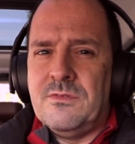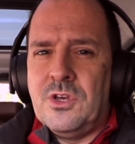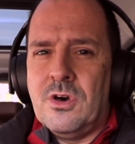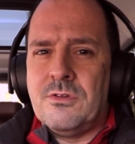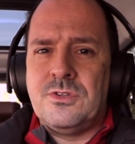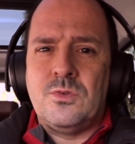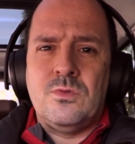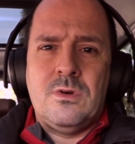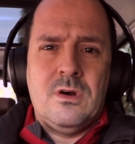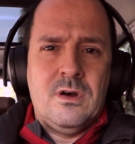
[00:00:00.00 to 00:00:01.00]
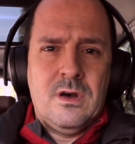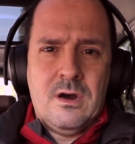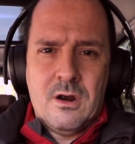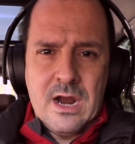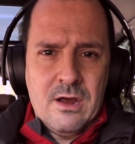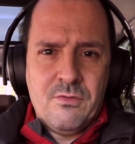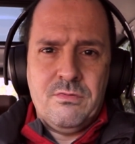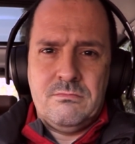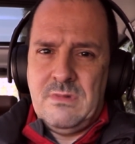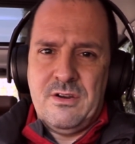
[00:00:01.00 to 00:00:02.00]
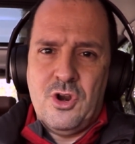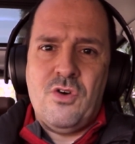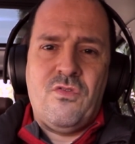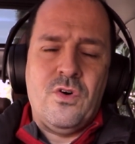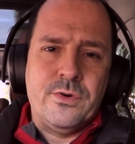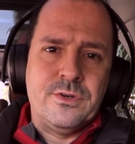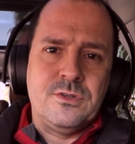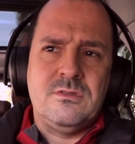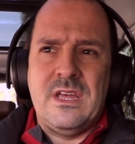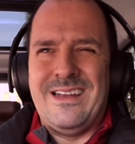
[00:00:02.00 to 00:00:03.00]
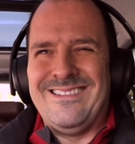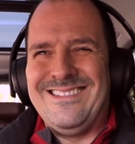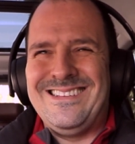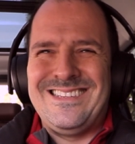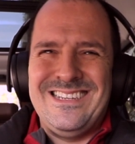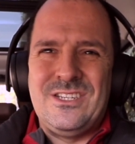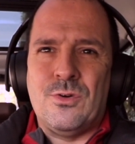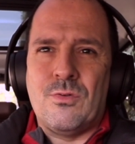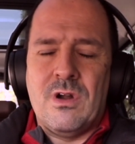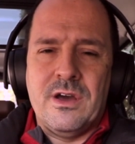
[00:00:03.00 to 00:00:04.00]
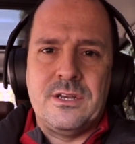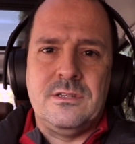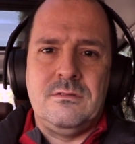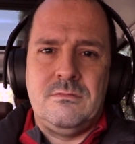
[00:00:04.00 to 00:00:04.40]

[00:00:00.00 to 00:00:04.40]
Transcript: If the others uh, are out of are not focused, then it's it's alright.